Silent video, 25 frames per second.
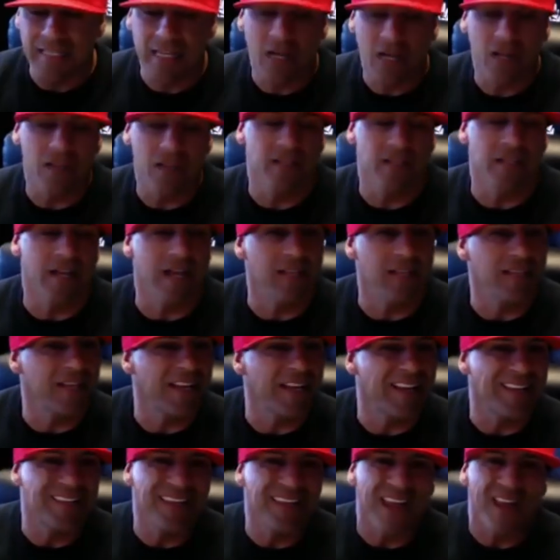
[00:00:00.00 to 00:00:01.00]
these guys i
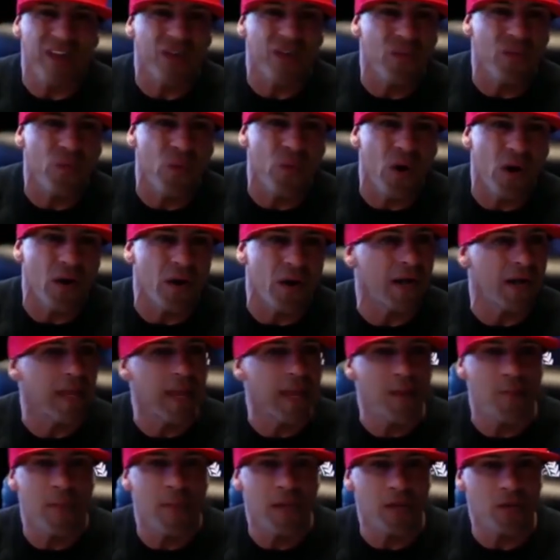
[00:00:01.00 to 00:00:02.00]
can take you the water i
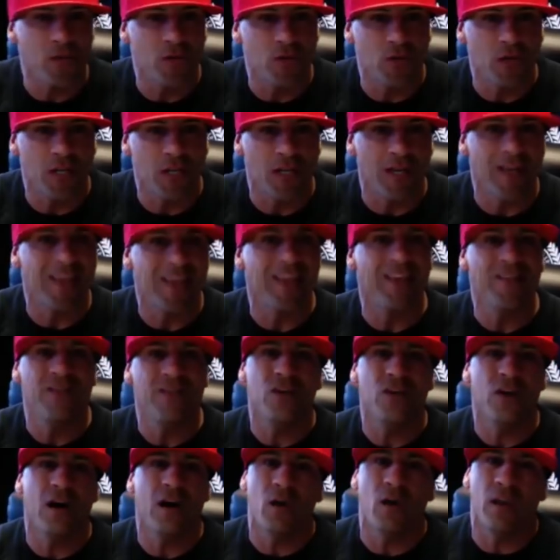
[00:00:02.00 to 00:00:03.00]
can't make you drink it even though
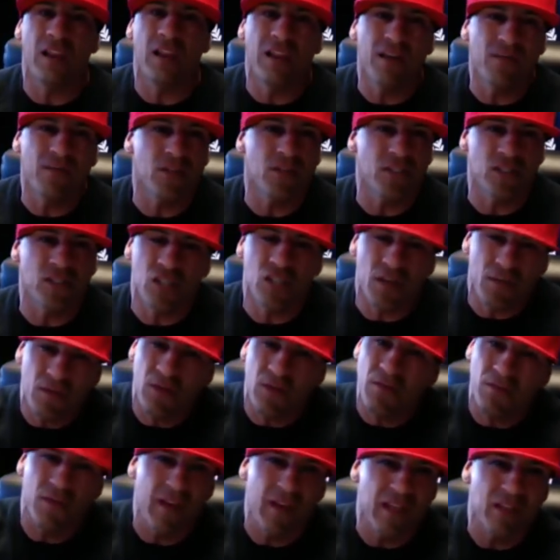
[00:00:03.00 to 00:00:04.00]
i would love to shove your
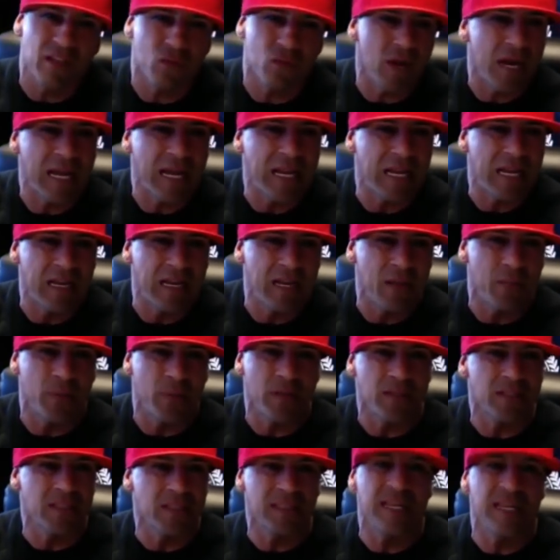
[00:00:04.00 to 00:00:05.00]
face right in it
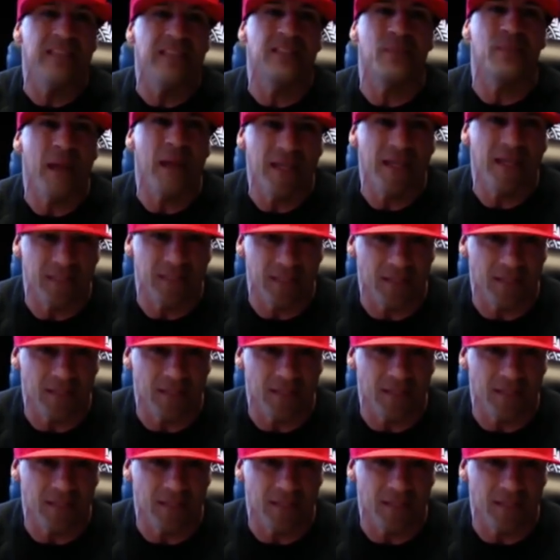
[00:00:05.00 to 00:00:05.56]
because it tastes amazing